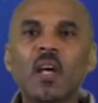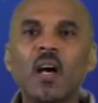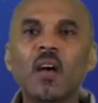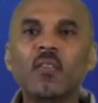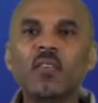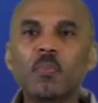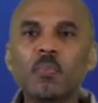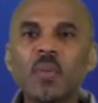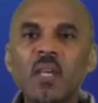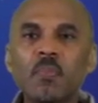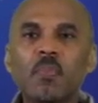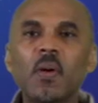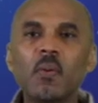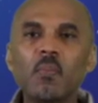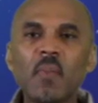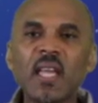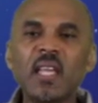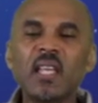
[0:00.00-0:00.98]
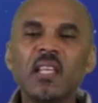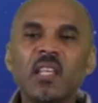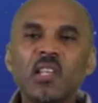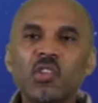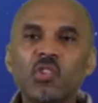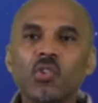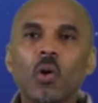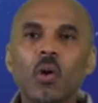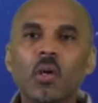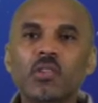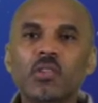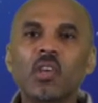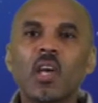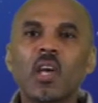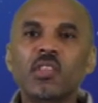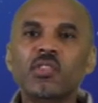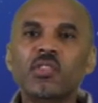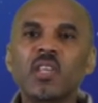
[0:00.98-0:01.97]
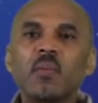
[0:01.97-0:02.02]
of the people making these shorts
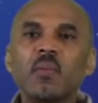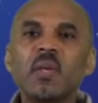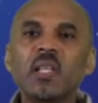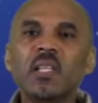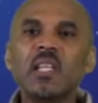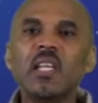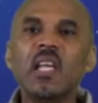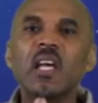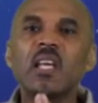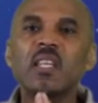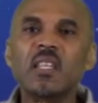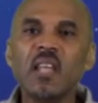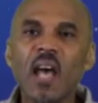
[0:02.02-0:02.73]
seemingly